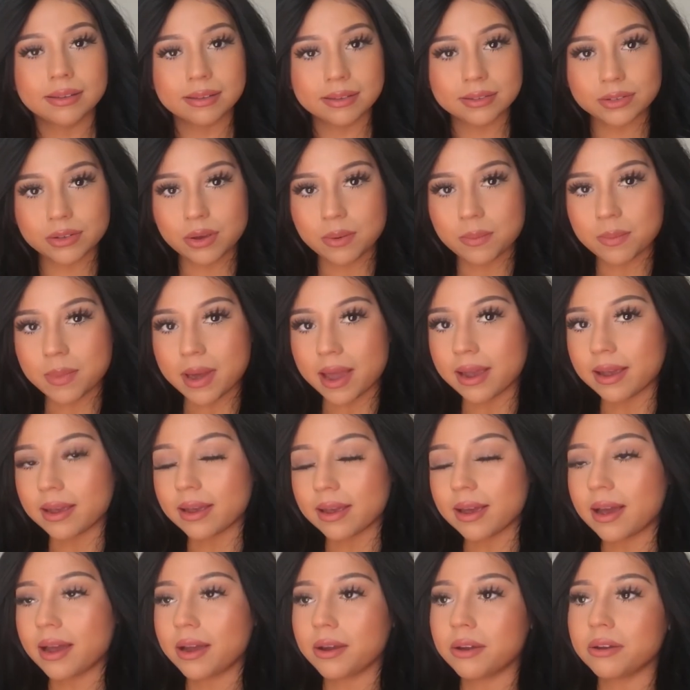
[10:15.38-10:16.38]
so am I.
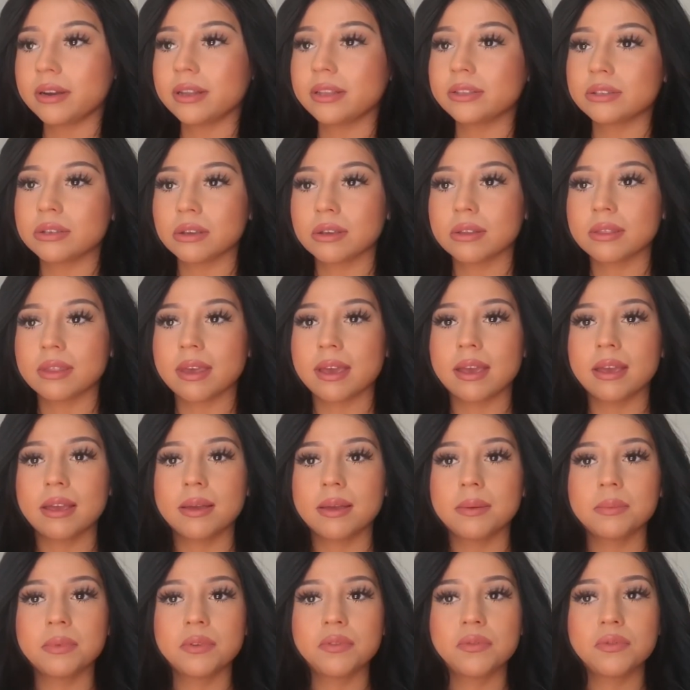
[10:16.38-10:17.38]
I already took
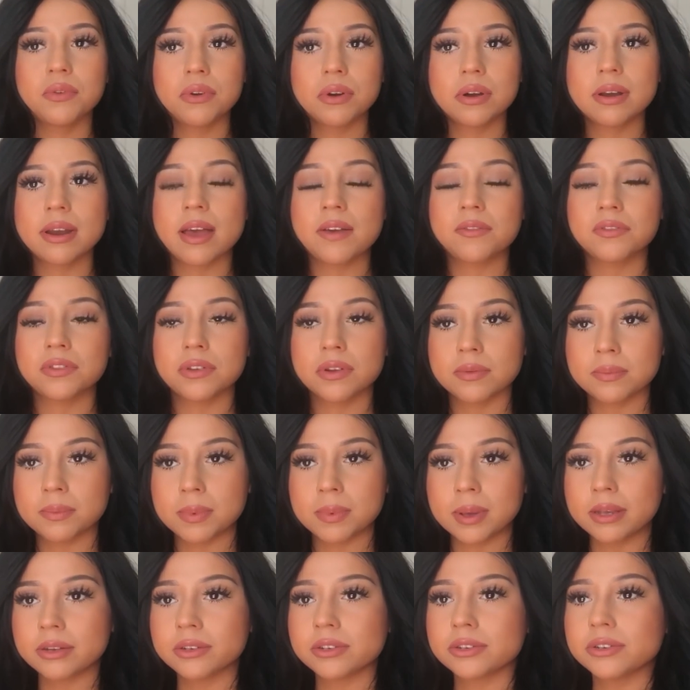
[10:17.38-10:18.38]
like before and after
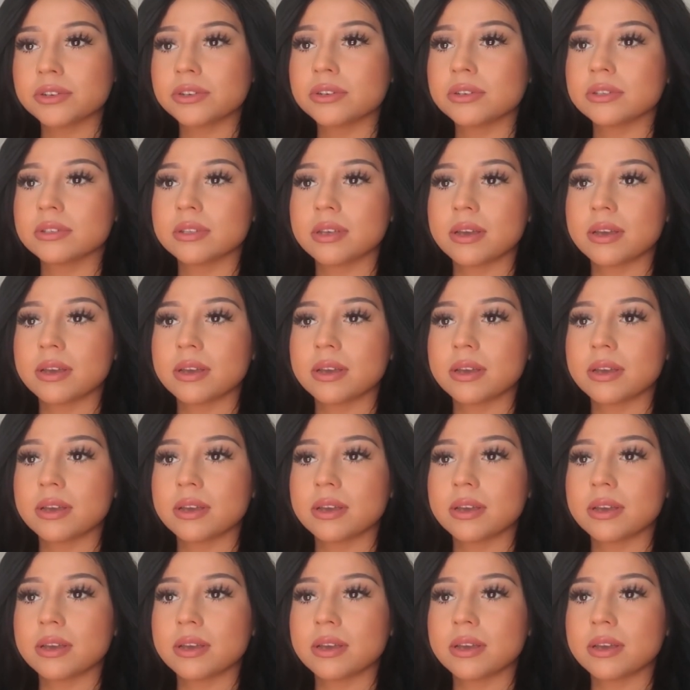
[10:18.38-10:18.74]
pictures,